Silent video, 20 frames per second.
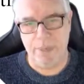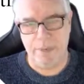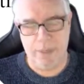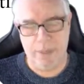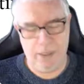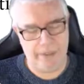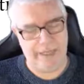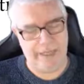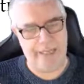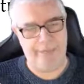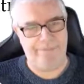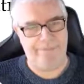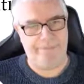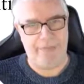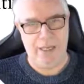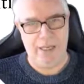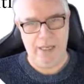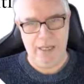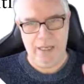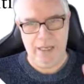Okay,
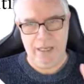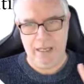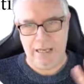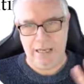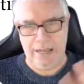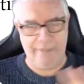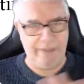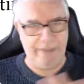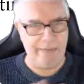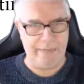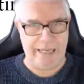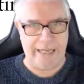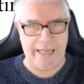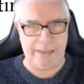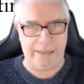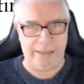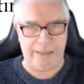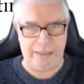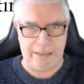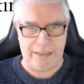I think
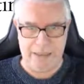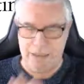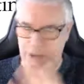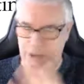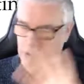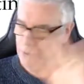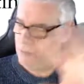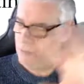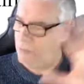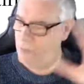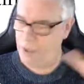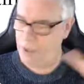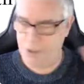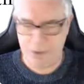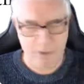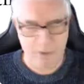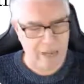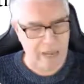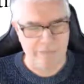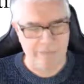that we
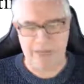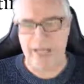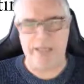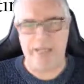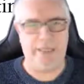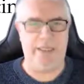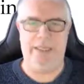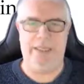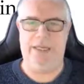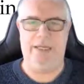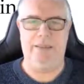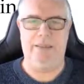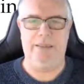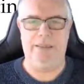do have an idea,